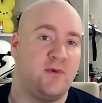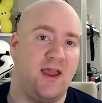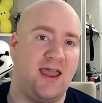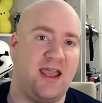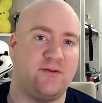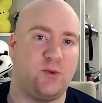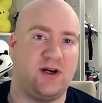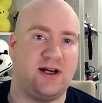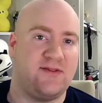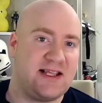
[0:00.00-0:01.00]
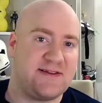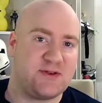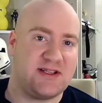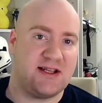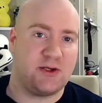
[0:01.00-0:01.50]
Hey everyone, and thanks for
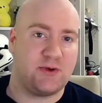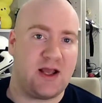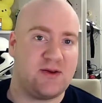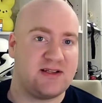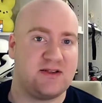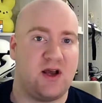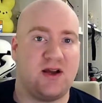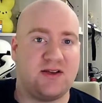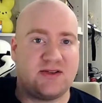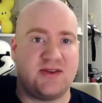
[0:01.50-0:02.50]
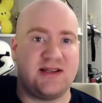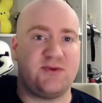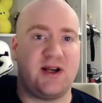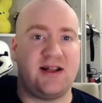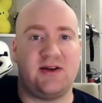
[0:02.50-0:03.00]
sticking around this long. So this
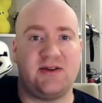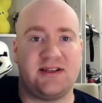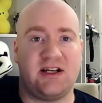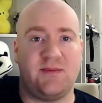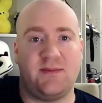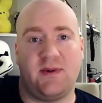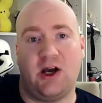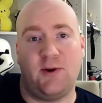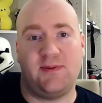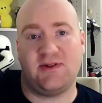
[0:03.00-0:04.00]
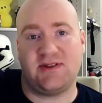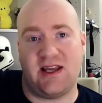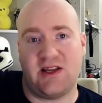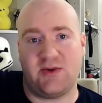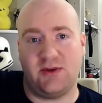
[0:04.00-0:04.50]
right here is going to be my upload
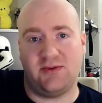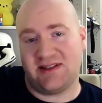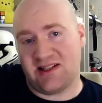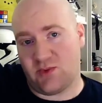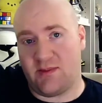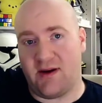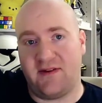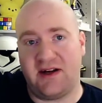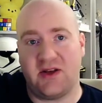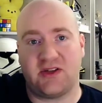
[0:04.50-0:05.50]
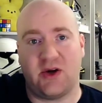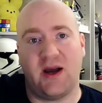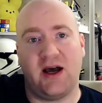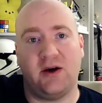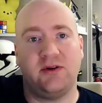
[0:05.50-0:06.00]
schedule. This is when my videos go
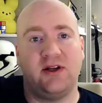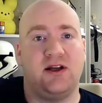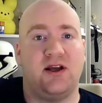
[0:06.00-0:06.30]
out.